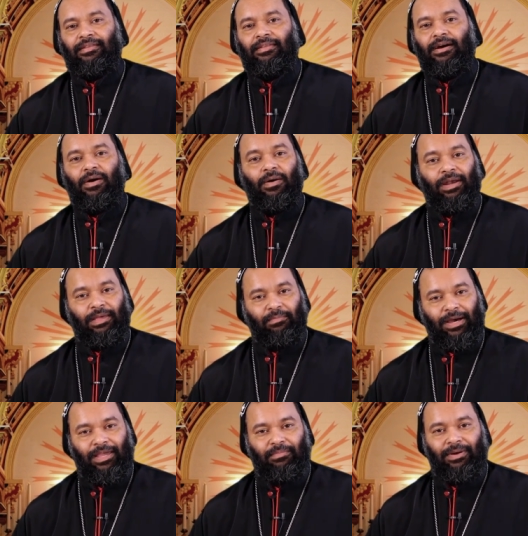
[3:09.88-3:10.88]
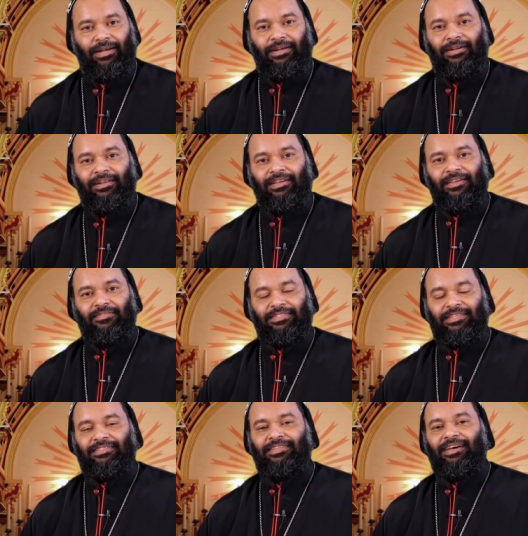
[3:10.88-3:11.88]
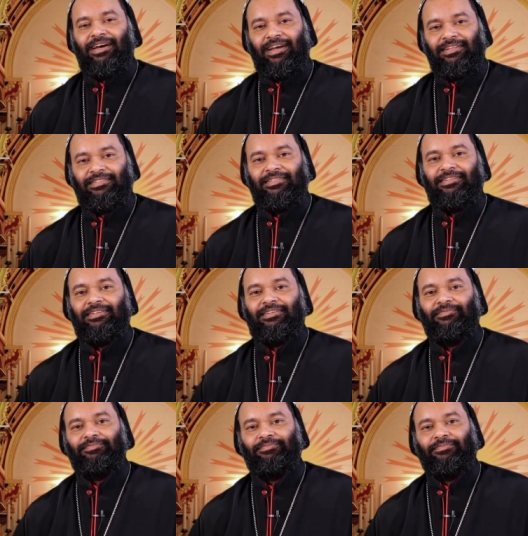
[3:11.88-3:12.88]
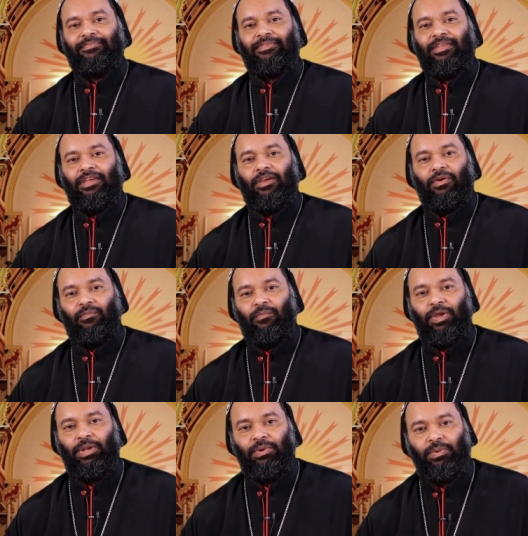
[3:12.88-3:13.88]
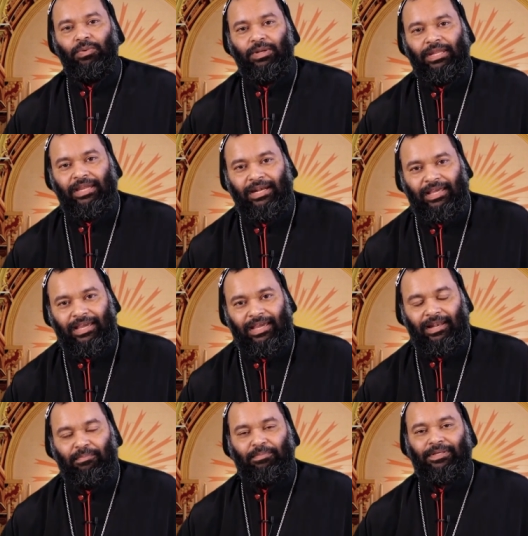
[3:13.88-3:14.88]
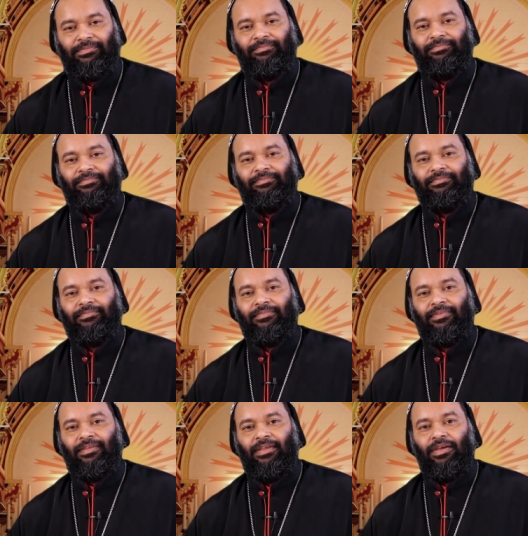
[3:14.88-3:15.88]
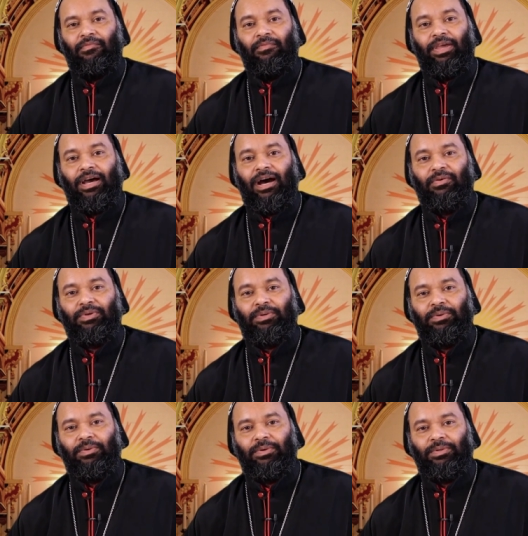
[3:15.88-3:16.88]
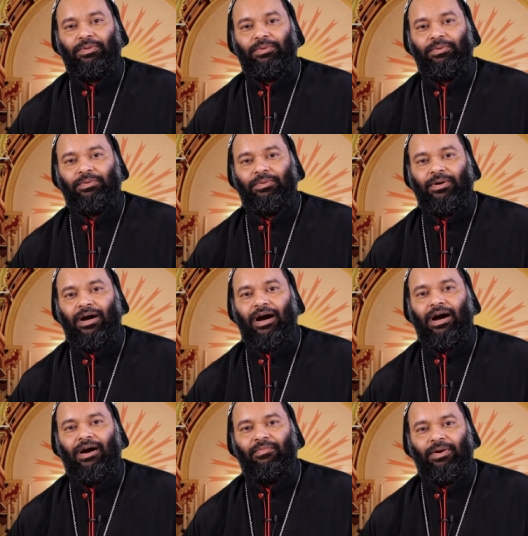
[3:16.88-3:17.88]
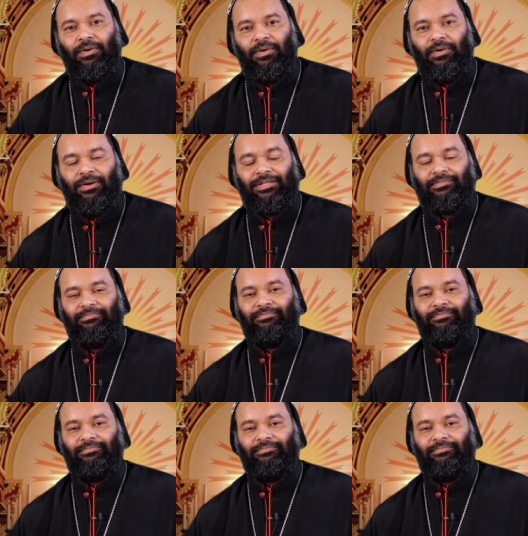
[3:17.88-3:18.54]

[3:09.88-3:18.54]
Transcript: The Holy Bible gives us an answer. When you need help, we have to go to our God.